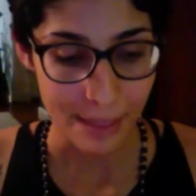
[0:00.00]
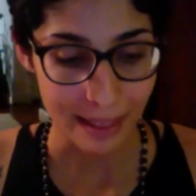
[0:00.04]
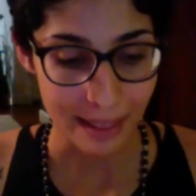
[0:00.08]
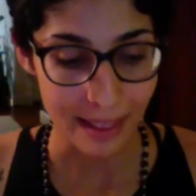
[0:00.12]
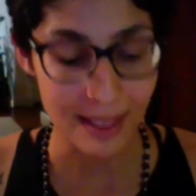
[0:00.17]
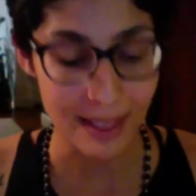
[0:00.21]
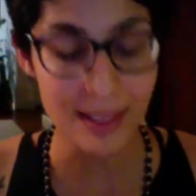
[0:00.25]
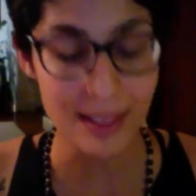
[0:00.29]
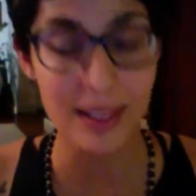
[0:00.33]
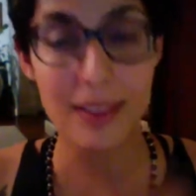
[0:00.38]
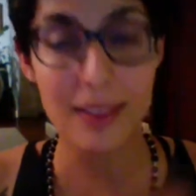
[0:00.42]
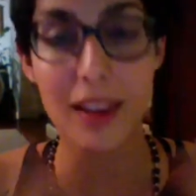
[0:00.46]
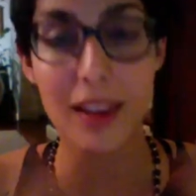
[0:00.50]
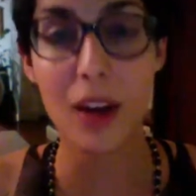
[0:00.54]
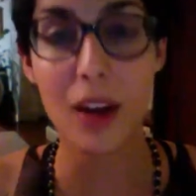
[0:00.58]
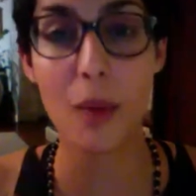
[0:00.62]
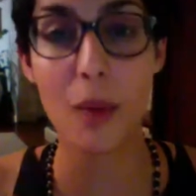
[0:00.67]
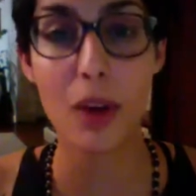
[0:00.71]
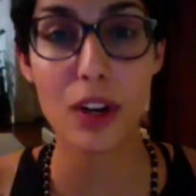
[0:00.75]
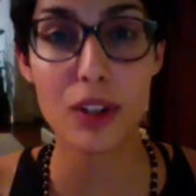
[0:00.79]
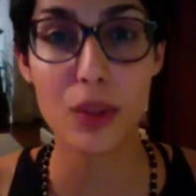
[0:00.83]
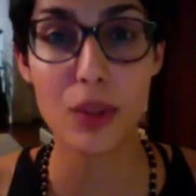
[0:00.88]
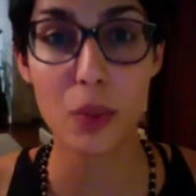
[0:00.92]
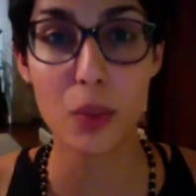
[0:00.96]
Let's say that I
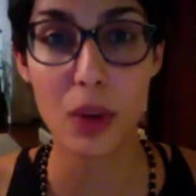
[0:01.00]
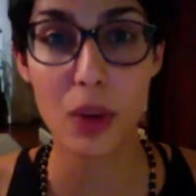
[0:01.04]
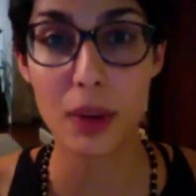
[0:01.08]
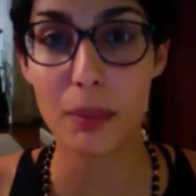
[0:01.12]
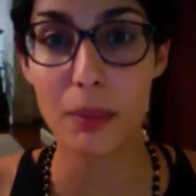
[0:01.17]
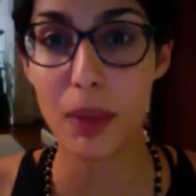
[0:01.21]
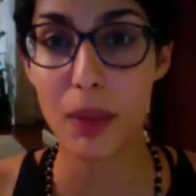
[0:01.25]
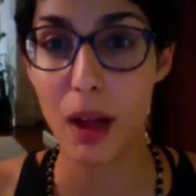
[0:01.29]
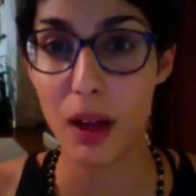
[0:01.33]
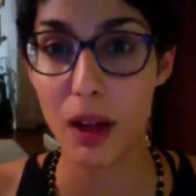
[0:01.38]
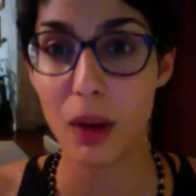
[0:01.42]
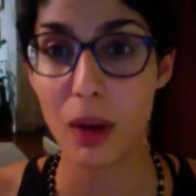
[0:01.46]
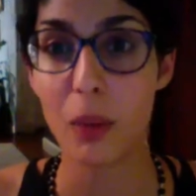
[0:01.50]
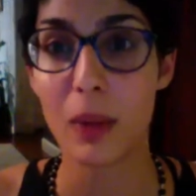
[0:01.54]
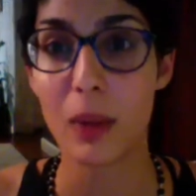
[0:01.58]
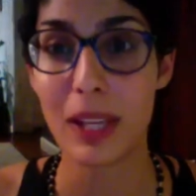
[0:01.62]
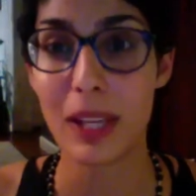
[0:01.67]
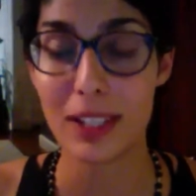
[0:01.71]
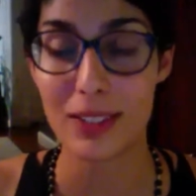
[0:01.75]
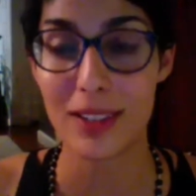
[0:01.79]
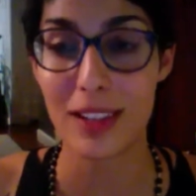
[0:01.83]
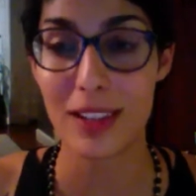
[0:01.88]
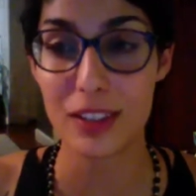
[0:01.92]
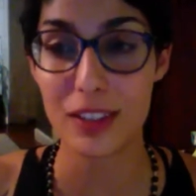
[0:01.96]
want to do one blog a
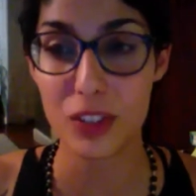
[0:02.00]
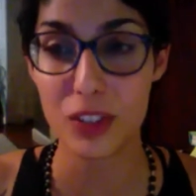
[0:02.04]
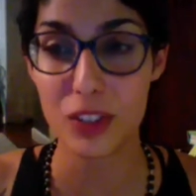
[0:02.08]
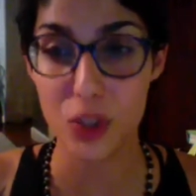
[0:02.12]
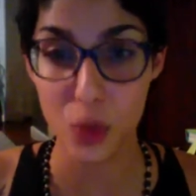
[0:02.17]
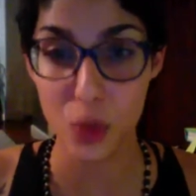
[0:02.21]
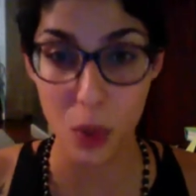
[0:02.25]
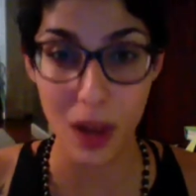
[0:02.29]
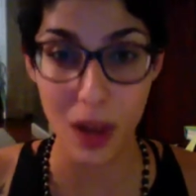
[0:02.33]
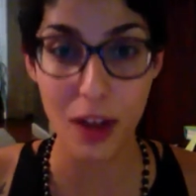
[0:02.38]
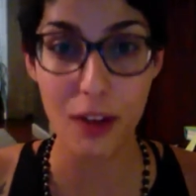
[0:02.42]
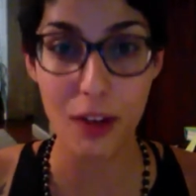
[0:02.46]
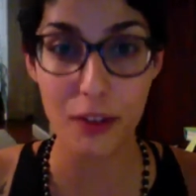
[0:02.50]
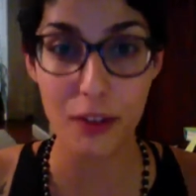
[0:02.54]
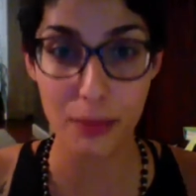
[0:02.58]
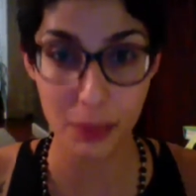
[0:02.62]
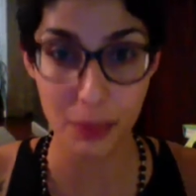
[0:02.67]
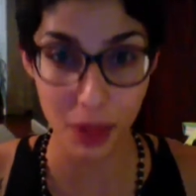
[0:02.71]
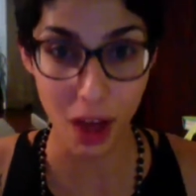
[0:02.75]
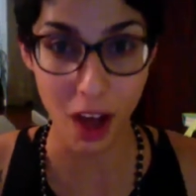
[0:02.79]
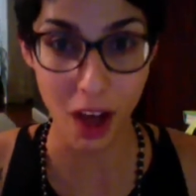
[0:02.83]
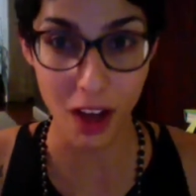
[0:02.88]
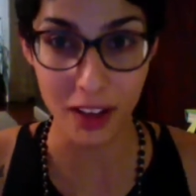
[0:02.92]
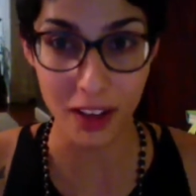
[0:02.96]
week, so that's 12
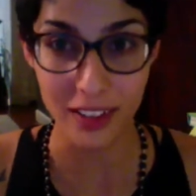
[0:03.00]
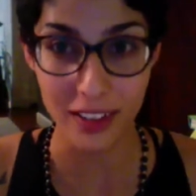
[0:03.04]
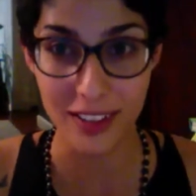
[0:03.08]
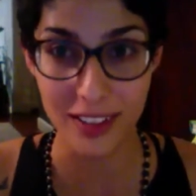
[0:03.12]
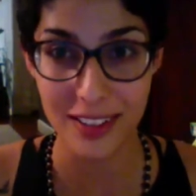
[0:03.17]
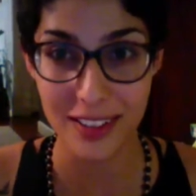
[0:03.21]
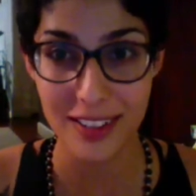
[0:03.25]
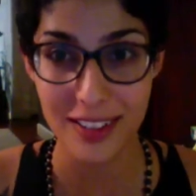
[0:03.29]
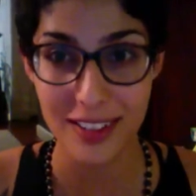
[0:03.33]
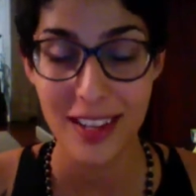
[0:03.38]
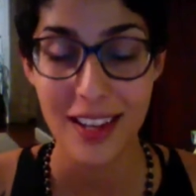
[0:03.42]
blogs.